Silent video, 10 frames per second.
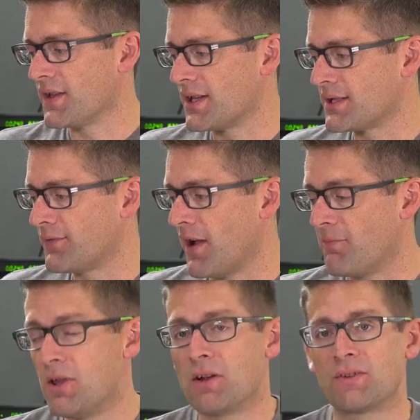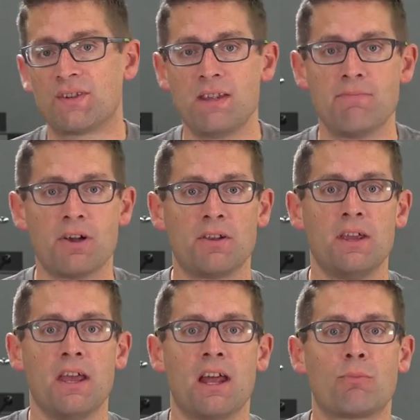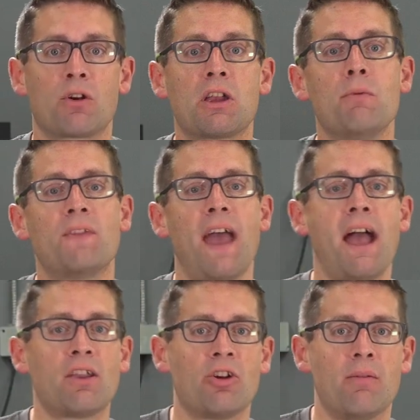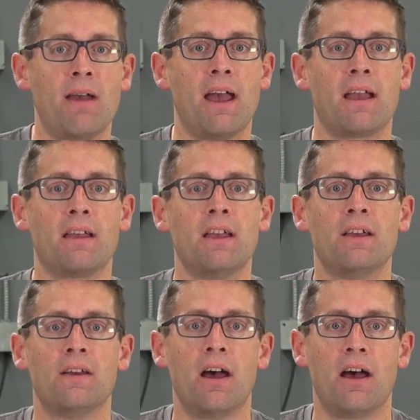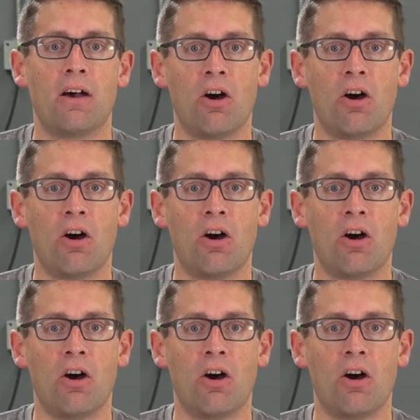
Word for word: the six point five P R C build. I'm working with Accurate Mag uh,